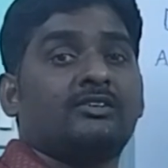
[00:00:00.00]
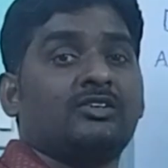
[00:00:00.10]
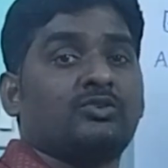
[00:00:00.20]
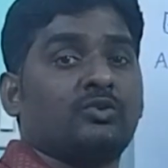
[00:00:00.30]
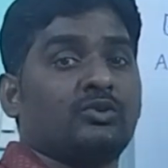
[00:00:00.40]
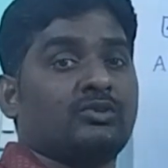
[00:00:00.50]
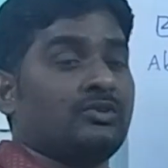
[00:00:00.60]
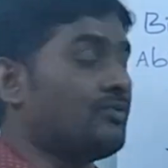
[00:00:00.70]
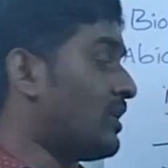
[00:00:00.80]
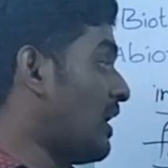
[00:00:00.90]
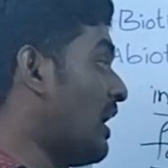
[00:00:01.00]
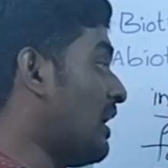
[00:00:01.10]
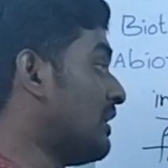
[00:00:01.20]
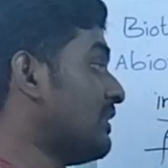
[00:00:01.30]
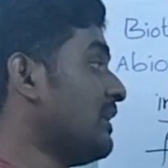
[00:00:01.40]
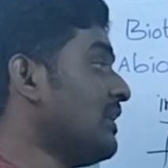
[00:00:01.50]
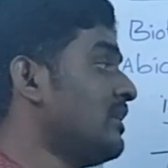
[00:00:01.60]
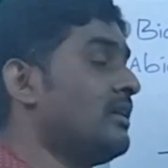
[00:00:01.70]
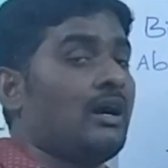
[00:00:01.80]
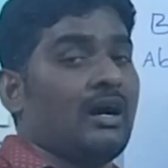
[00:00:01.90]
energy source for all
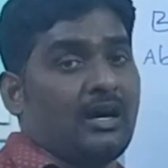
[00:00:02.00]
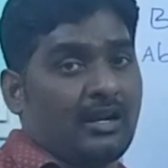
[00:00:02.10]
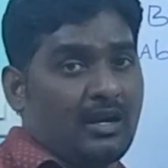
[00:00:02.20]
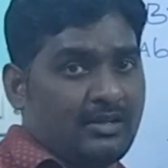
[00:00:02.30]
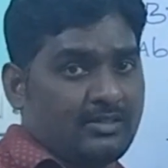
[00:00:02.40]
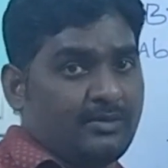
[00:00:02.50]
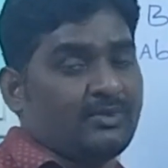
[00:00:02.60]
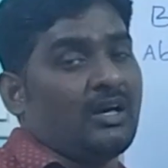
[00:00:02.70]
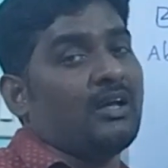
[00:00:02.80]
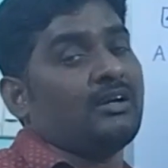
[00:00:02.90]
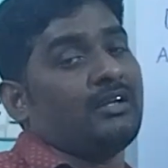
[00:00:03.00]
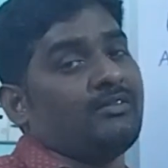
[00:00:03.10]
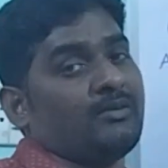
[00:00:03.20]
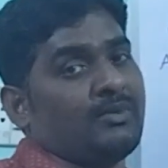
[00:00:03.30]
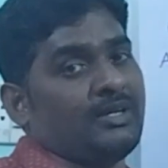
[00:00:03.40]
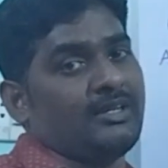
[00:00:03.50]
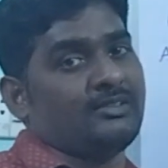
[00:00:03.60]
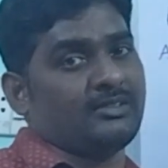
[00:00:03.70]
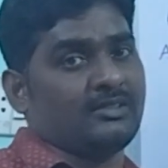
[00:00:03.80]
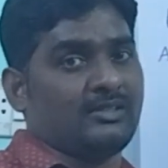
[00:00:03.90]
the organisms or living
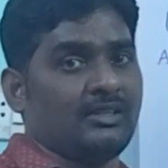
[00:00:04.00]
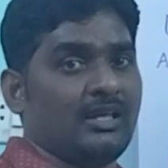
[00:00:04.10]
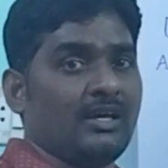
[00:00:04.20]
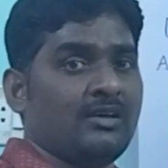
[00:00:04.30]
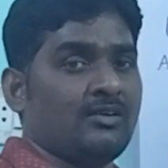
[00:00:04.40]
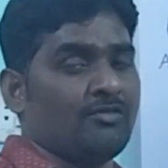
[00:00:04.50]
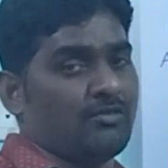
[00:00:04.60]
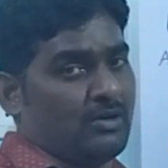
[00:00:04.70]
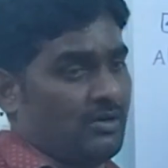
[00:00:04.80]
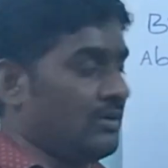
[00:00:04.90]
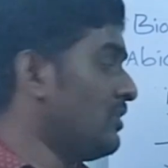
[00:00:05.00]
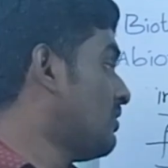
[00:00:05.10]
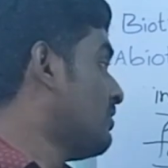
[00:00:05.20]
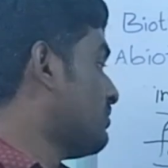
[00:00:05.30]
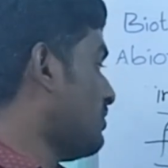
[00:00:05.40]
beings in the world.